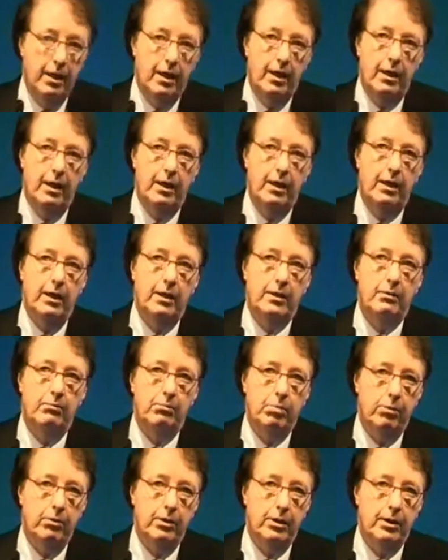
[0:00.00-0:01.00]
it's
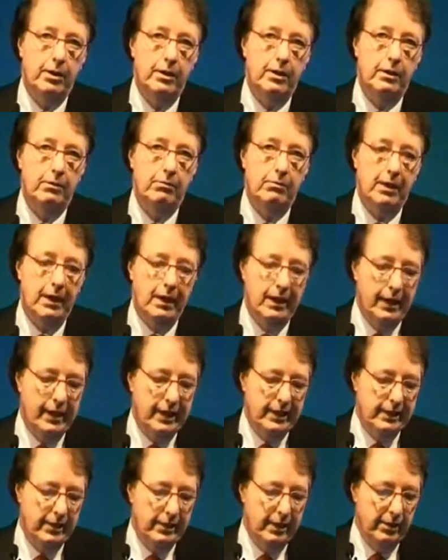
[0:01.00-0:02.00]
important to
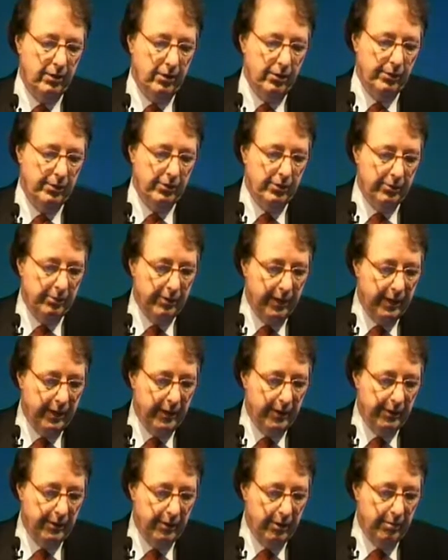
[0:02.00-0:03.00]
realize that although
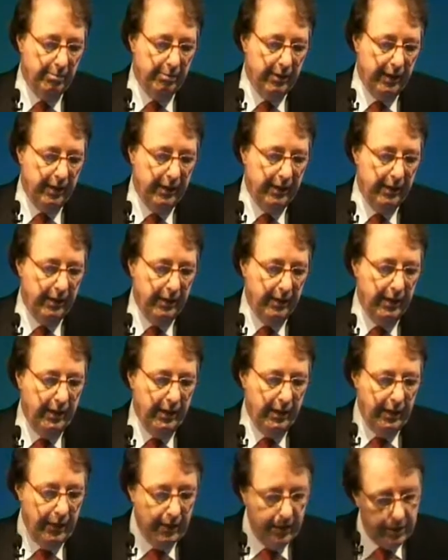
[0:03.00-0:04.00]
radiotherapy
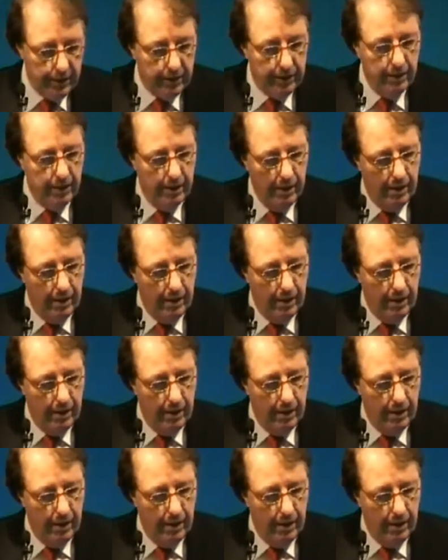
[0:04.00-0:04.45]
is